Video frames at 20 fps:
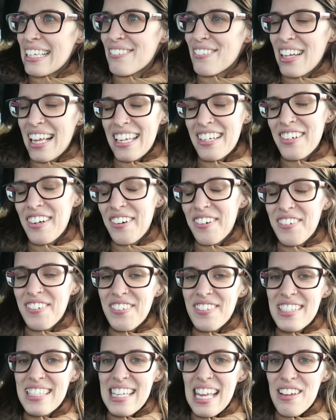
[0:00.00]
Well, I don't know
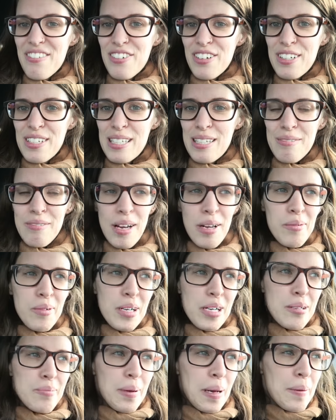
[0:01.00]
if save her is the right
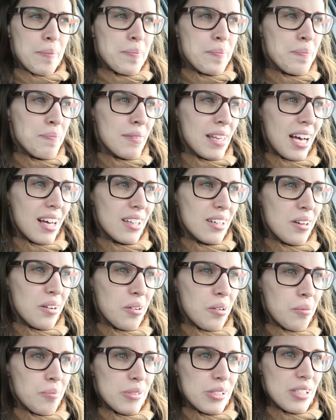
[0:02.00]
word, but I'll go
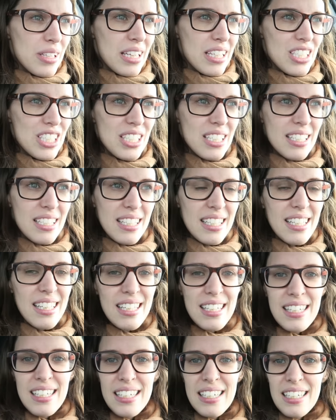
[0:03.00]
home so that she can
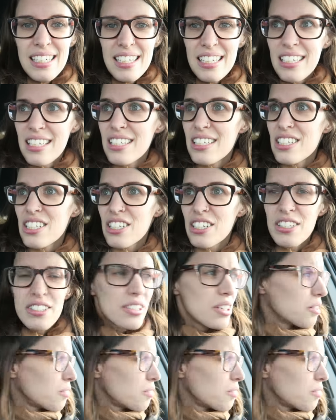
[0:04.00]
in turn